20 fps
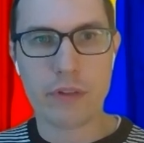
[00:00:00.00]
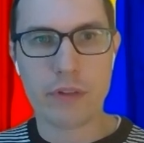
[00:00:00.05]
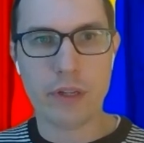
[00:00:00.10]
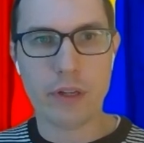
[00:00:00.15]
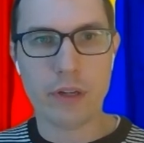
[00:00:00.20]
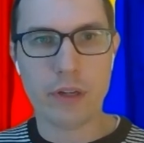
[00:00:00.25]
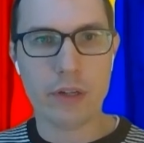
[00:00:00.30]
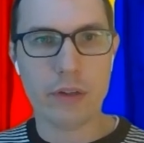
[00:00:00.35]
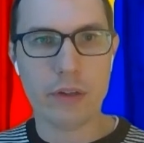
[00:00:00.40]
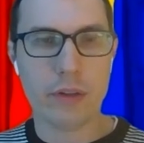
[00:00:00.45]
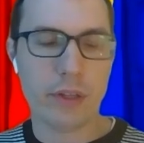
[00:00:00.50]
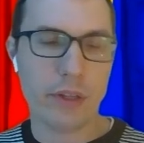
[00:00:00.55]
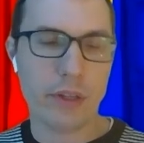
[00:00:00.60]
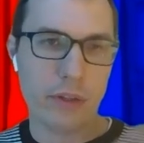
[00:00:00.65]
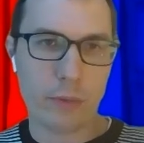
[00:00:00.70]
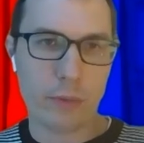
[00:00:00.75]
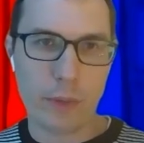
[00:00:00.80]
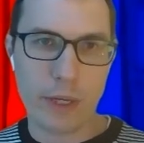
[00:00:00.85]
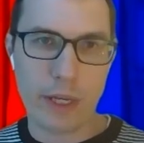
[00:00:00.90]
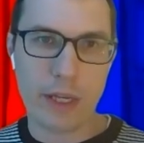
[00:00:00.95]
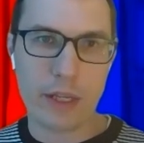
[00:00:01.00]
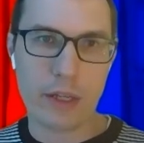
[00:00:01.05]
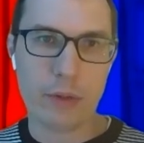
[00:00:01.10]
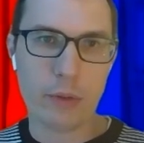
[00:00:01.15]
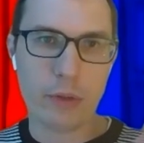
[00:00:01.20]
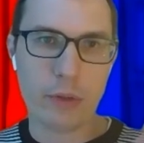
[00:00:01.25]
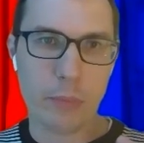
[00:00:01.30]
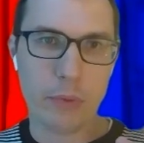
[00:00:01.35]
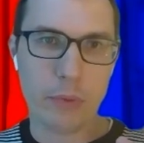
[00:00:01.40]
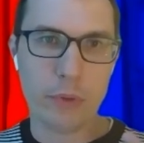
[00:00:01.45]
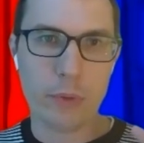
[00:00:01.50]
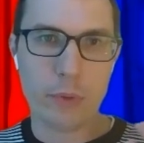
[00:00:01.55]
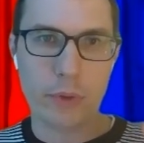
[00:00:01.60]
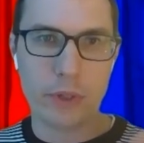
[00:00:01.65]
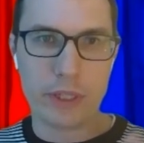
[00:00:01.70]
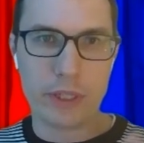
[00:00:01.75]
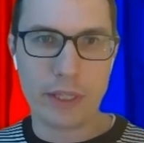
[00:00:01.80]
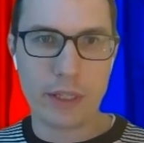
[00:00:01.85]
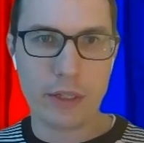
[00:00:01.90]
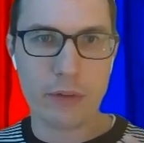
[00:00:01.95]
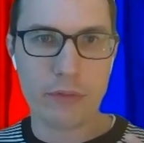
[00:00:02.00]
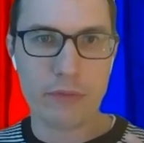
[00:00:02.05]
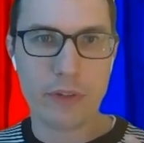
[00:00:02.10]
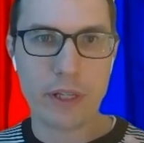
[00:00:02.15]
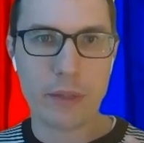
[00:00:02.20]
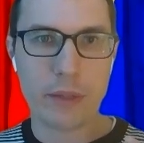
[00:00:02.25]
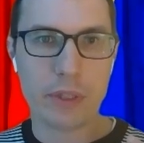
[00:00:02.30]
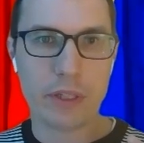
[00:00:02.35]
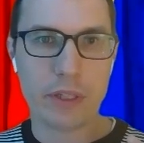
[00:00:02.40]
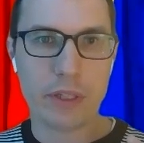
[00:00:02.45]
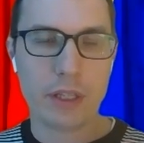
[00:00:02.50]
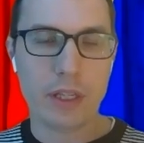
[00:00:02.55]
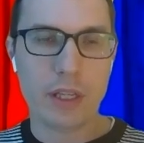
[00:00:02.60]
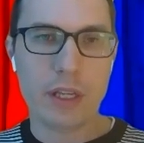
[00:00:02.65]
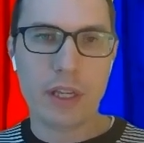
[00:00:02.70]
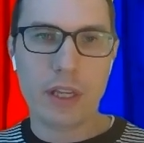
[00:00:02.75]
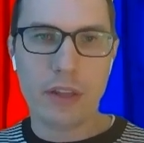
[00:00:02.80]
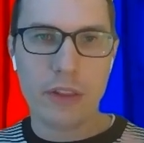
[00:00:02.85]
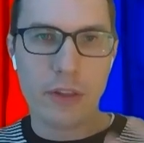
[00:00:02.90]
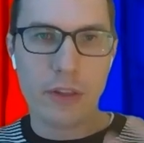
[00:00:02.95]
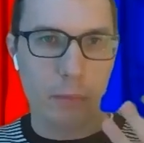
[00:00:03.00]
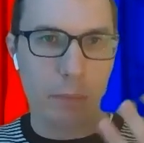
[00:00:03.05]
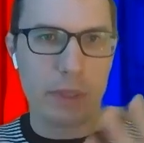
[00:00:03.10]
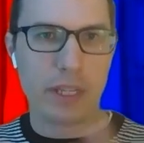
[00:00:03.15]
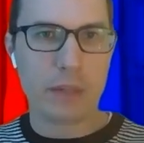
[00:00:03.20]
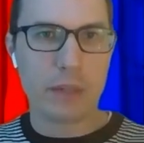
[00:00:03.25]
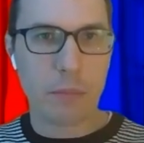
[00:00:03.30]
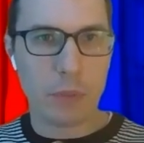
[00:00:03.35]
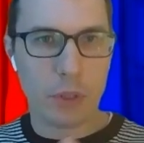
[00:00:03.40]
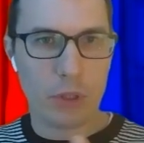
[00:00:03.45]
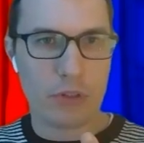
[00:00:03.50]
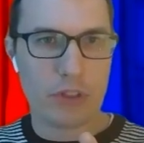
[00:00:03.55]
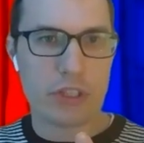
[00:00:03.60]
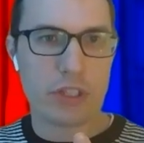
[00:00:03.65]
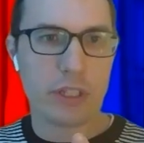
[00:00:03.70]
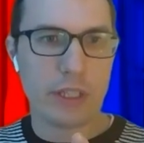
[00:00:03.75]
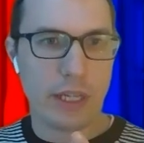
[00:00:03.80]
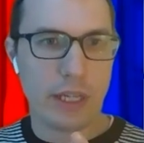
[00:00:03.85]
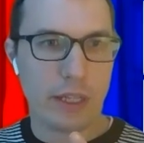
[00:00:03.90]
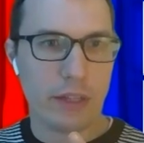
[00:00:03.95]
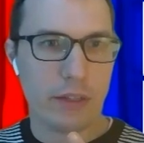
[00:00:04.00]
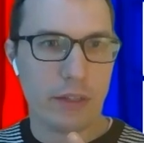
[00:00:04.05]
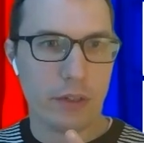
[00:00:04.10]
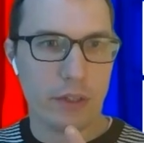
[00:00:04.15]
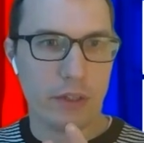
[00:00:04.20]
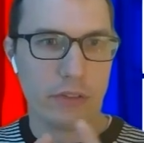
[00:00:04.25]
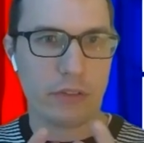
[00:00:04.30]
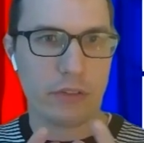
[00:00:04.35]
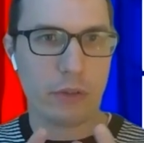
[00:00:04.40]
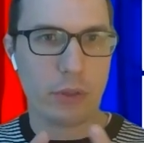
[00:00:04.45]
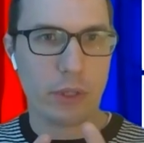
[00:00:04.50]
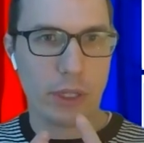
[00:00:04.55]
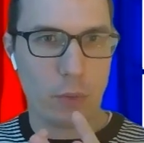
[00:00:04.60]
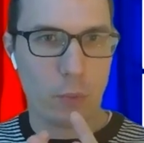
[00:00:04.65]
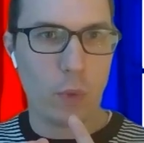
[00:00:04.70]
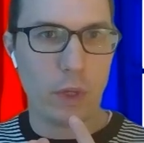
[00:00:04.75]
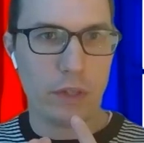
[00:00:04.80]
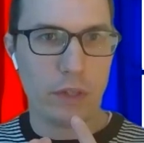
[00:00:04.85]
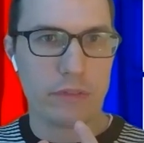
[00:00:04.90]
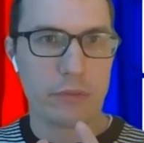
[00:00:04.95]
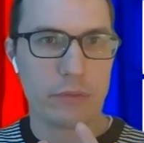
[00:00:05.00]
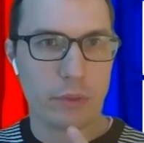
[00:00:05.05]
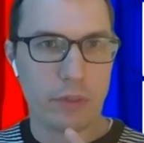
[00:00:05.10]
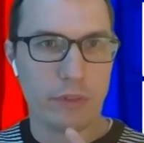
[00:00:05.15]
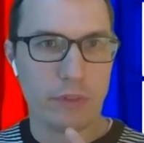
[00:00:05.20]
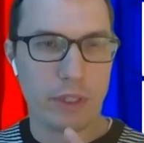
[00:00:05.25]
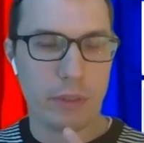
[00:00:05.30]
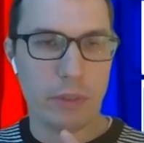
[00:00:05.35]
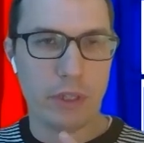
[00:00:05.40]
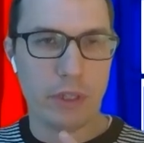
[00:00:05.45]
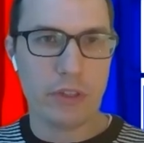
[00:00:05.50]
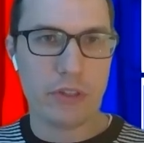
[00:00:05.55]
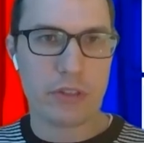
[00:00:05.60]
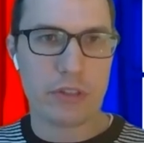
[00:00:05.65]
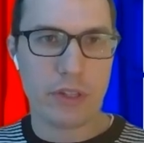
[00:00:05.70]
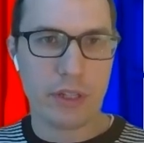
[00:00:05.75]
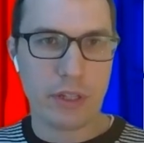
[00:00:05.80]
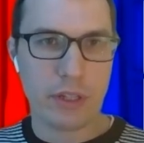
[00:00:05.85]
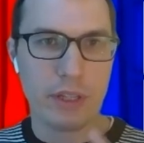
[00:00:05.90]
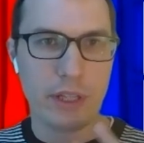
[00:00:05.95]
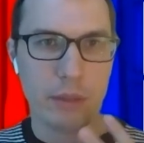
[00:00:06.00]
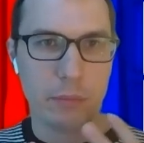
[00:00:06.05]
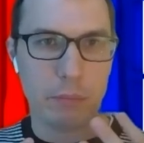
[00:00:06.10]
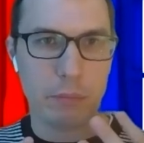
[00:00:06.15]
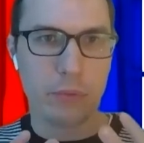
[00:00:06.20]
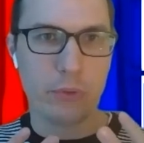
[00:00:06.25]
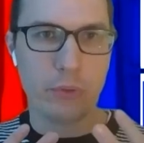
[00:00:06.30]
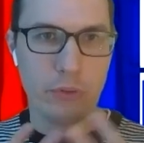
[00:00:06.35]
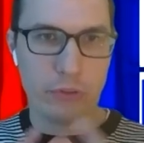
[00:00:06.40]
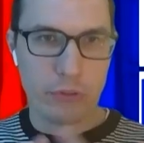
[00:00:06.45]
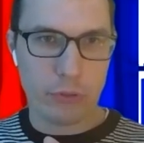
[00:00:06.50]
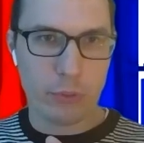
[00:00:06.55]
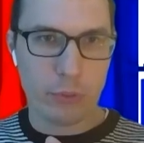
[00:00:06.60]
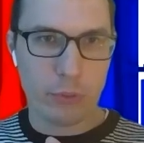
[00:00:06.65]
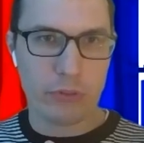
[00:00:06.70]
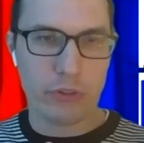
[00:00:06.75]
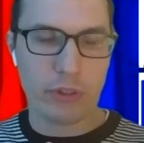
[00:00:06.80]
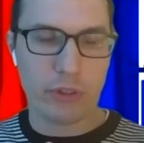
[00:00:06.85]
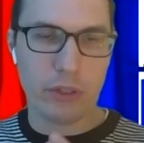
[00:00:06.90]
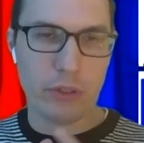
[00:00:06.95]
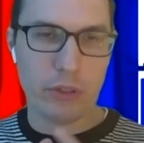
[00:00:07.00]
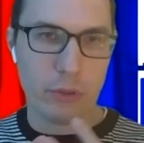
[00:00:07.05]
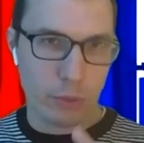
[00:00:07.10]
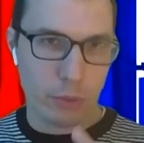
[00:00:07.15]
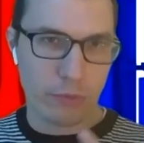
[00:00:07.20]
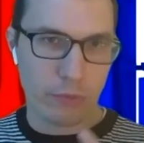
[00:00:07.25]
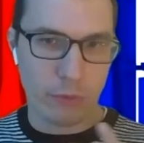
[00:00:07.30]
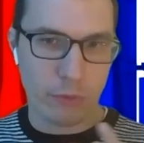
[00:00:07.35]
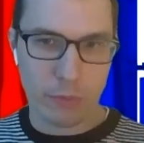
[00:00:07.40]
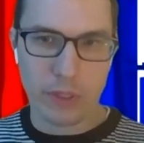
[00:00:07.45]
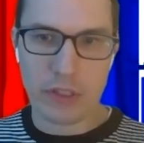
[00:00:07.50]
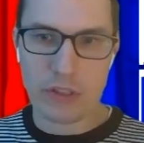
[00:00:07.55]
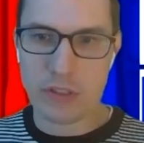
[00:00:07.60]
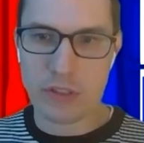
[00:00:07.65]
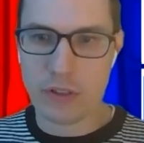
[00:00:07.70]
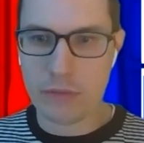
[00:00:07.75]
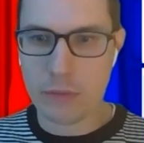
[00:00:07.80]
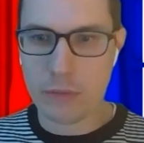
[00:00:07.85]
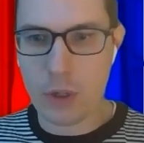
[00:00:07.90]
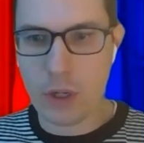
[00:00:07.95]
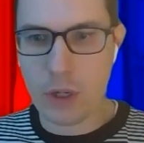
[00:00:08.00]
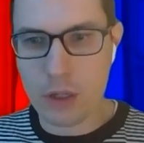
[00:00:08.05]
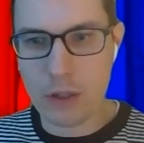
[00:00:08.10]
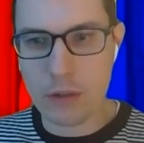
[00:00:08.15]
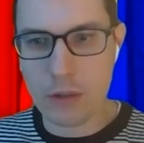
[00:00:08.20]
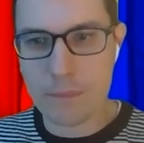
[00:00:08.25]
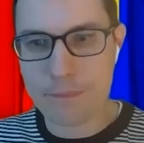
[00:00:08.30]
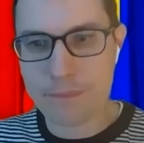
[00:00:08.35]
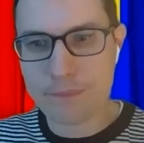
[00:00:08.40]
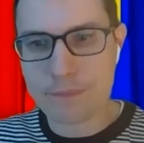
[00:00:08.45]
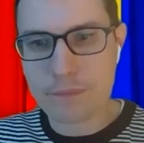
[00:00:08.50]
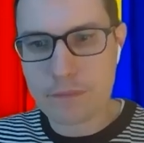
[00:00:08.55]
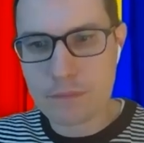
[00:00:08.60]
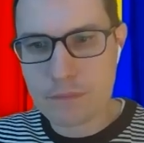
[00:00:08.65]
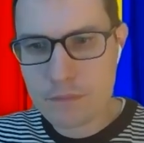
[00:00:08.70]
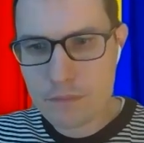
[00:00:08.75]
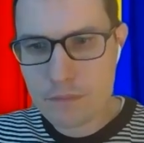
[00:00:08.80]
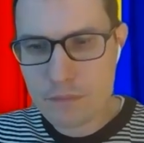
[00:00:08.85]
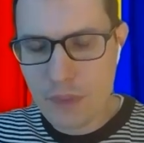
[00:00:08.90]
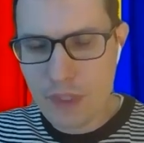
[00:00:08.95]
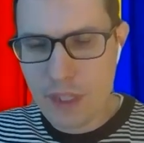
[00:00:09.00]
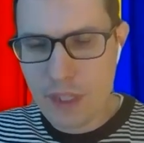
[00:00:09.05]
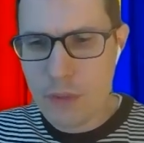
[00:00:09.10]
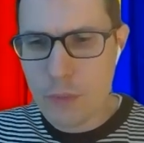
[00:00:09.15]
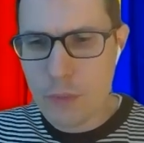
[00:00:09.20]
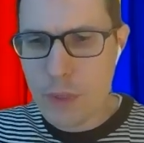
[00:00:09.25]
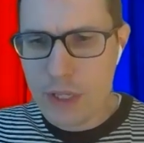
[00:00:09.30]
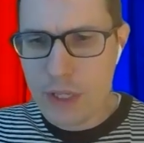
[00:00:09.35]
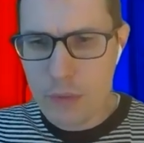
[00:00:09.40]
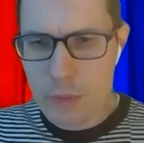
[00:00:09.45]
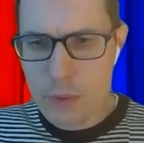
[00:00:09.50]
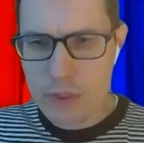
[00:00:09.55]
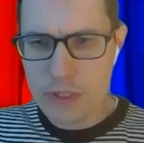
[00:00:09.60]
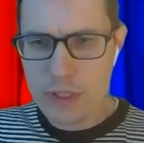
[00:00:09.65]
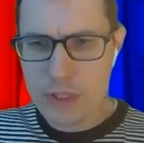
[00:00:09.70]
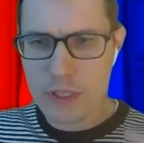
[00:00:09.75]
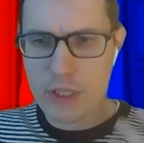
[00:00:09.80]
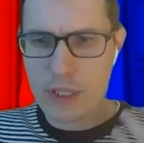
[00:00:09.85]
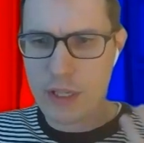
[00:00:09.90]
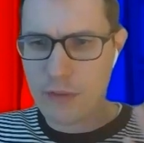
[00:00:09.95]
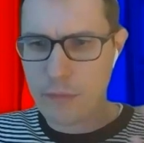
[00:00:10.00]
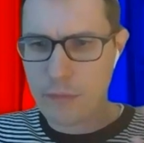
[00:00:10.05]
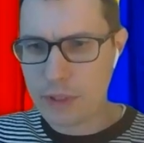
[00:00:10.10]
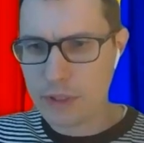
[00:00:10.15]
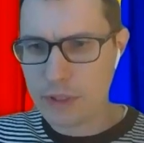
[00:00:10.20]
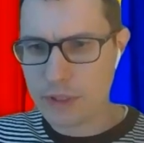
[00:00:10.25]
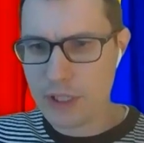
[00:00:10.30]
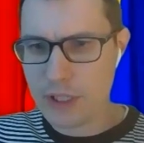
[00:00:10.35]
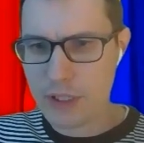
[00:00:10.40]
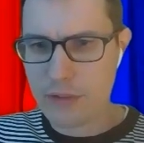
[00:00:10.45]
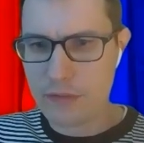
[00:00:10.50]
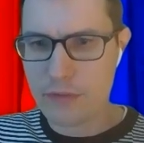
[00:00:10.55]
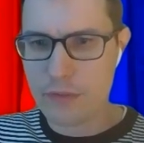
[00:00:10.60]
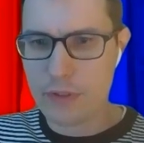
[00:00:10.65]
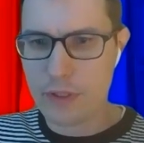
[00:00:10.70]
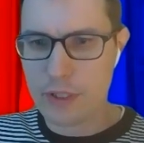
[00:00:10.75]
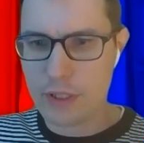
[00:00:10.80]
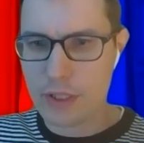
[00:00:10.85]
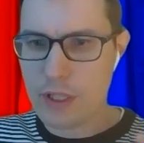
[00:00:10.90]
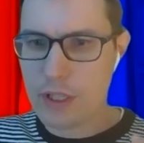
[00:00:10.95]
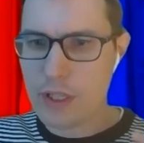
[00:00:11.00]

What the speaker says: that are in the red or the blue or the yellow family. They're being merged together into like one sort of image that then produce a new formation of wall. And what I really have been kind of like